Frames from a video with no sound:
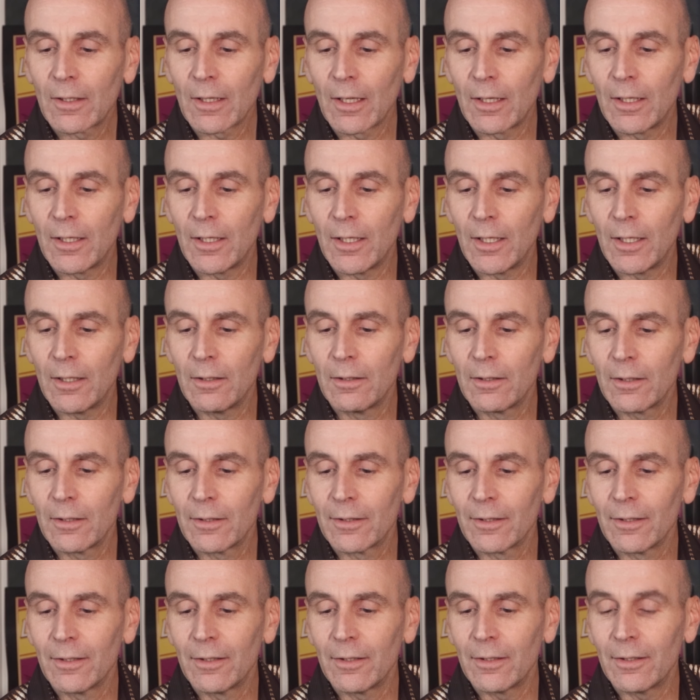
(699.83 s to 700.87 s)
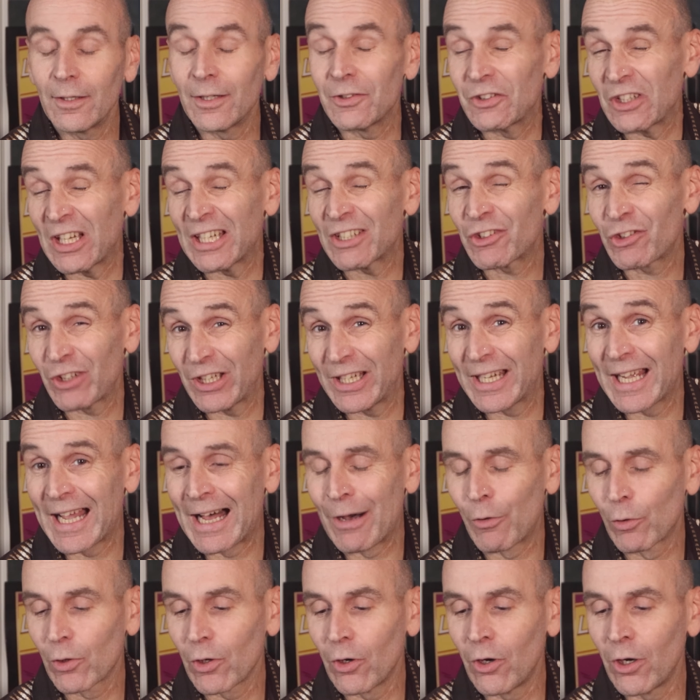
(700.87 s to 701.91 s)
It's actually
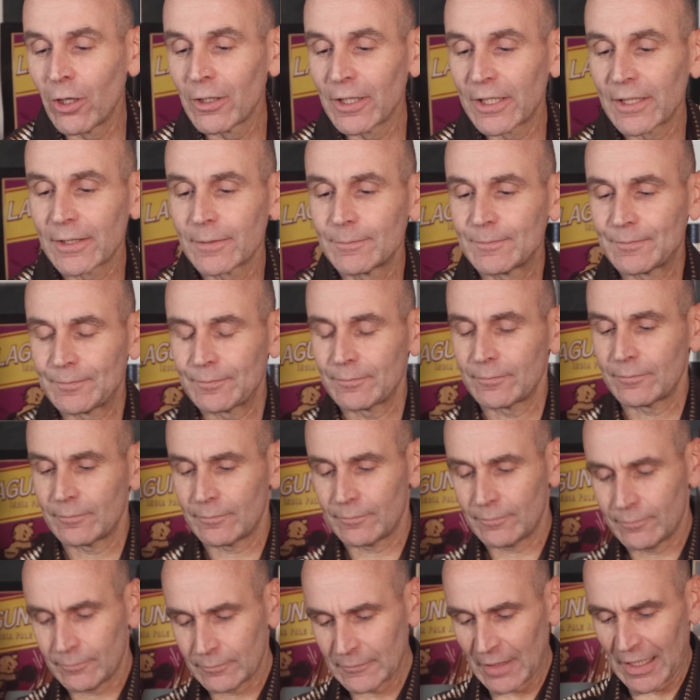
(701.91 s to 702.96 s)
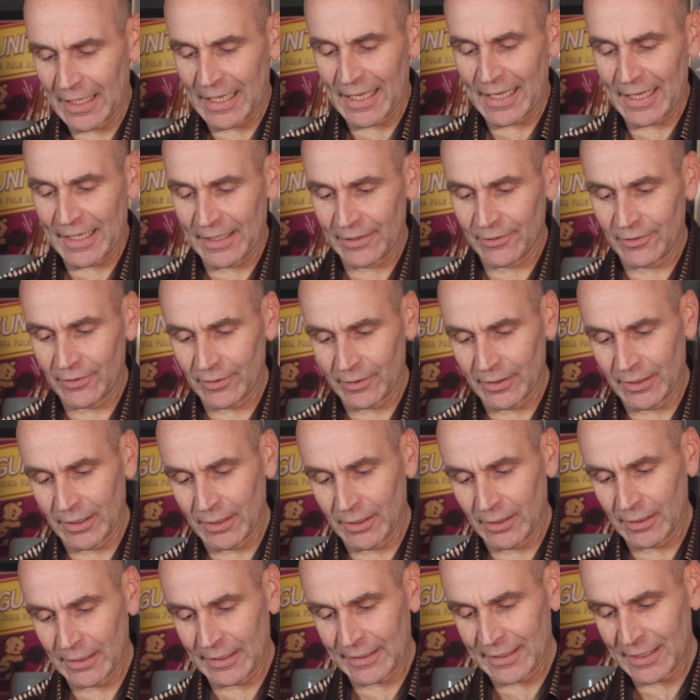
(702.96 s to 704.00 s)
alcoholic. And
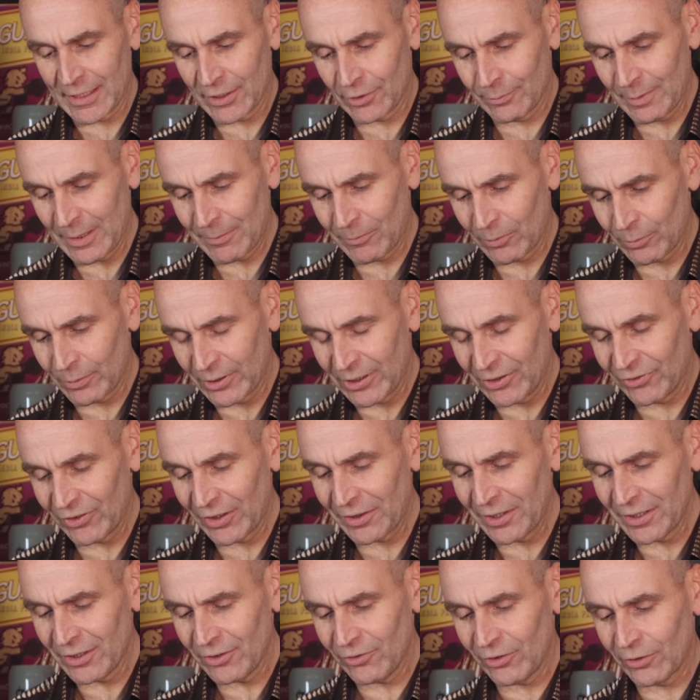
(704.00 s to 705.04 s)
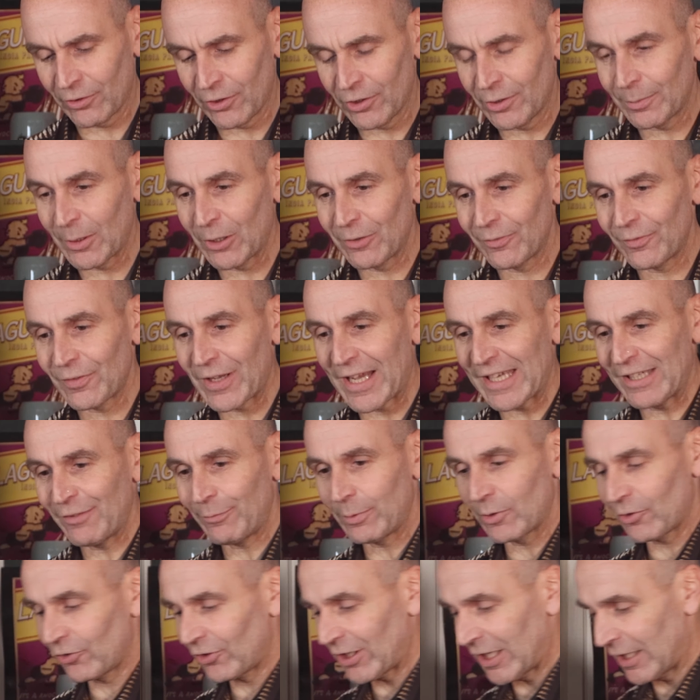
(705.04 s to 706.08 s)
I can't remember what it is. I think it's around about
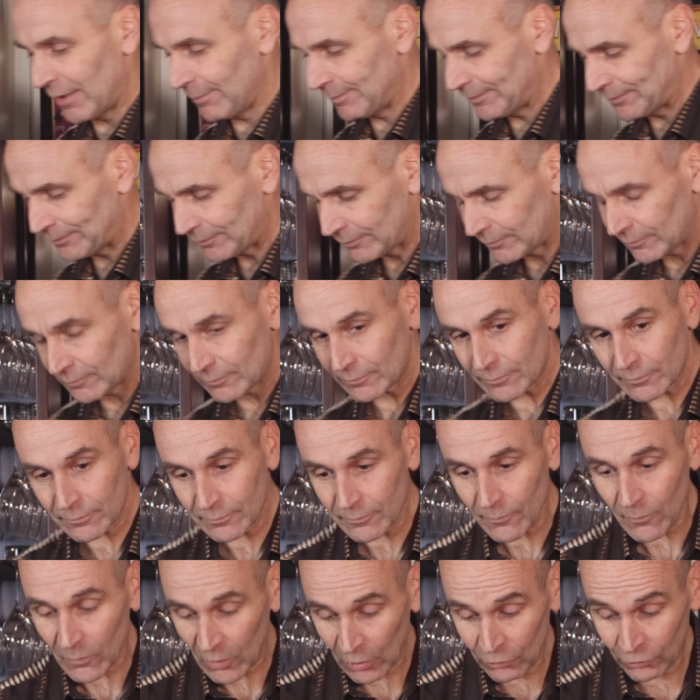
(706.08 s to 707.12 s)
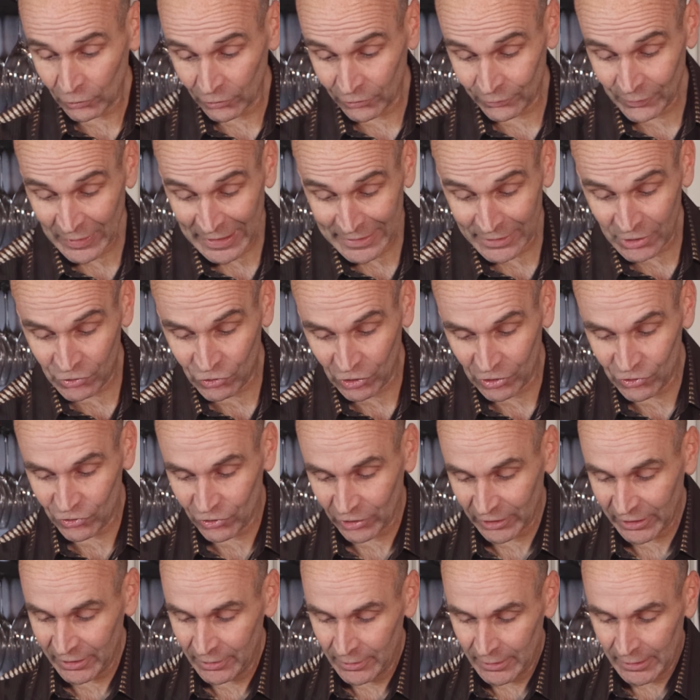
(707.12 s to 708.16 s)
5%. So it's very
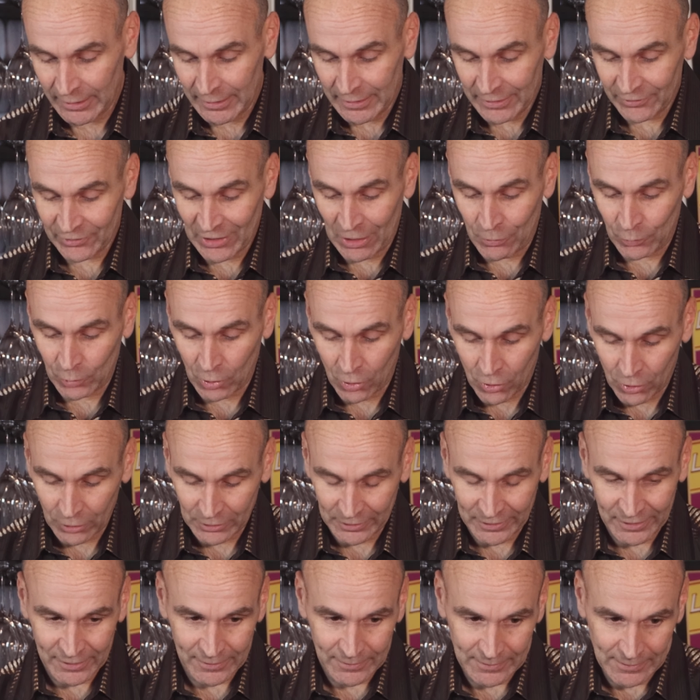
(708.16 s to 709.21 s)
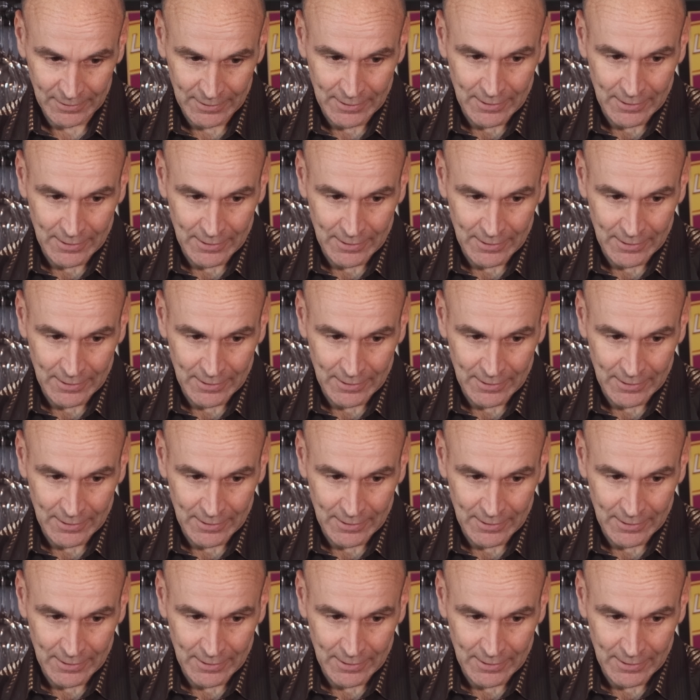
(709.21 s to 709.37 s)
gingery. It's alcoholic.